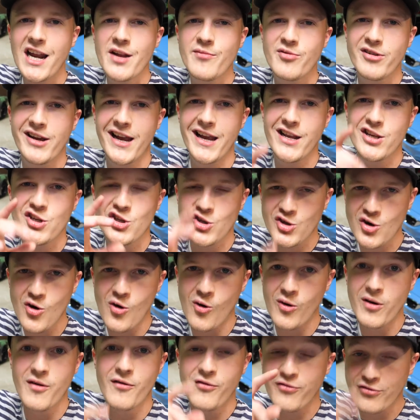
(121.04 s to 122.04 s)
going to bring in
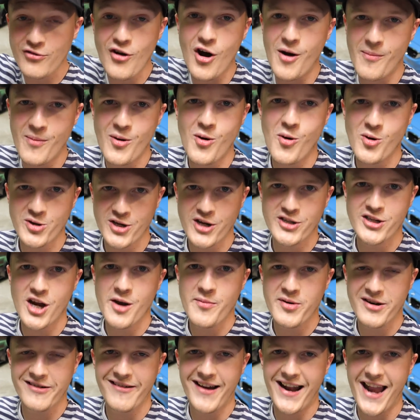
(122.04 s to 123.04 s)
Sean from
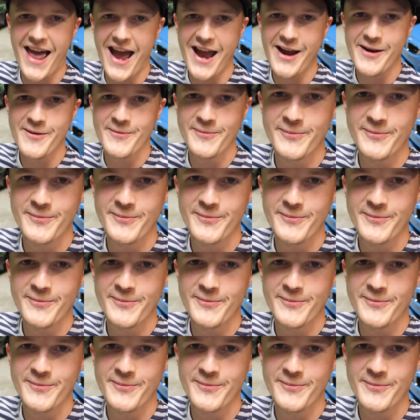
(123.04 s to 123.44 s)
AutotopiaLA.